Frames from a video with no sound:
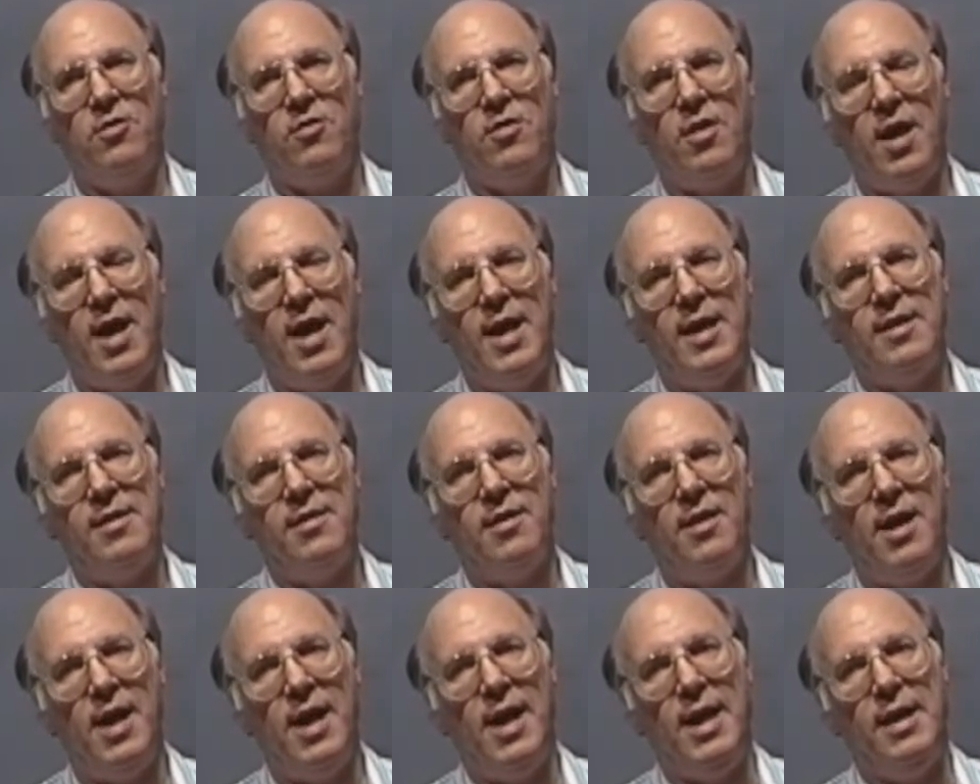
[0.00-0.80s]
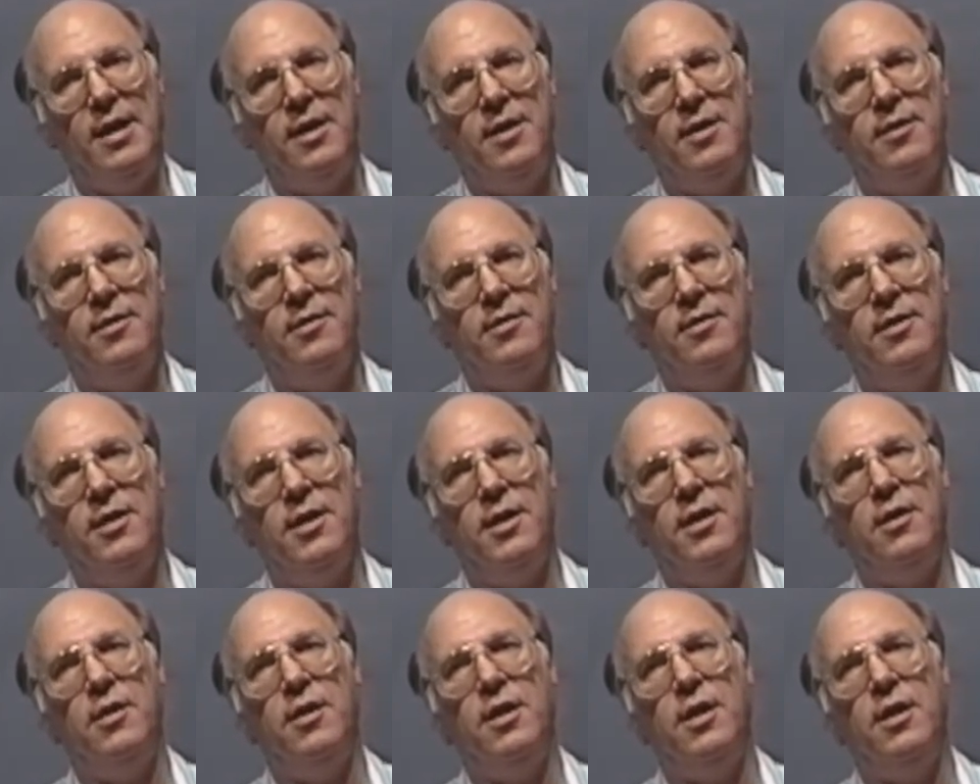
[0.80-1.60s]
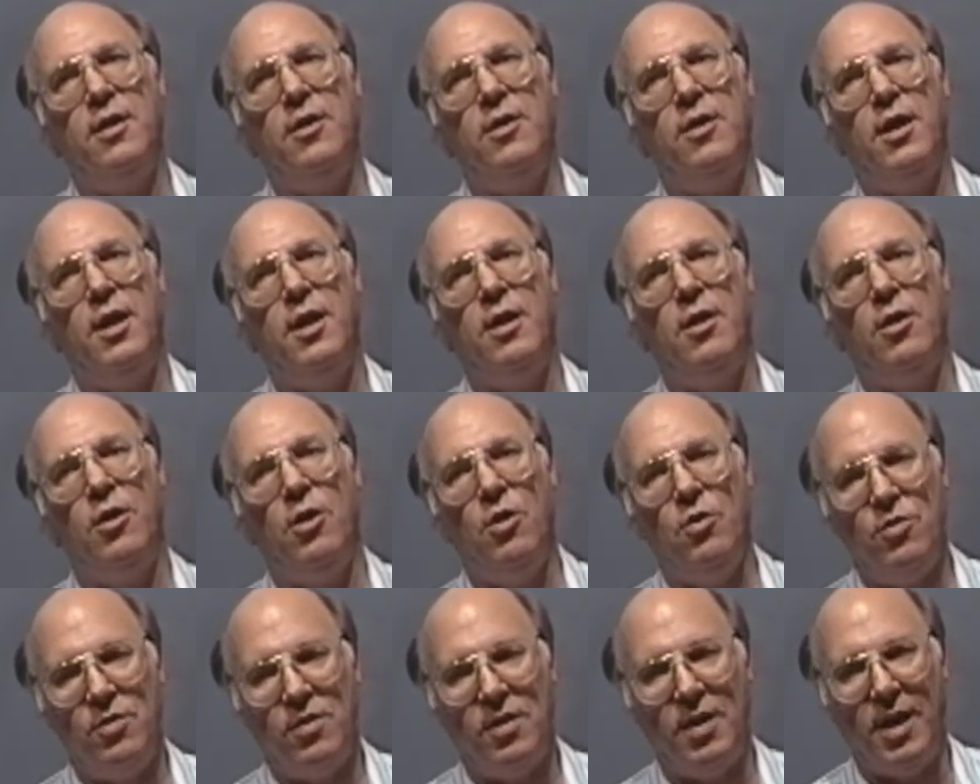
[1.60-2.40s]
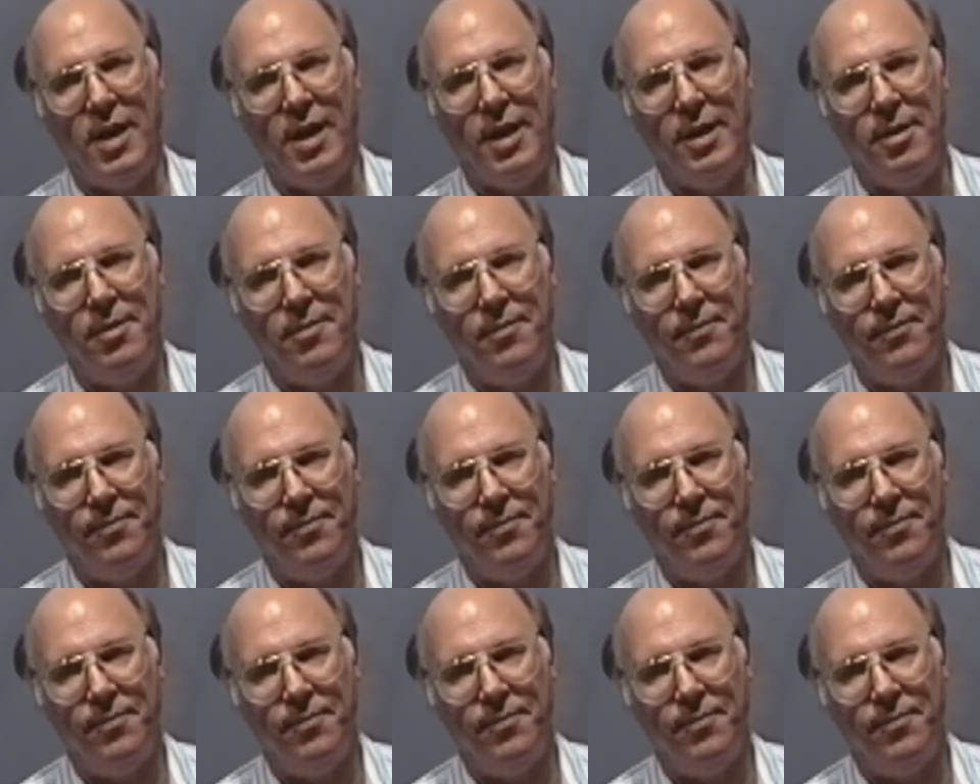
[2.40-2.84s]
high tide and low tide.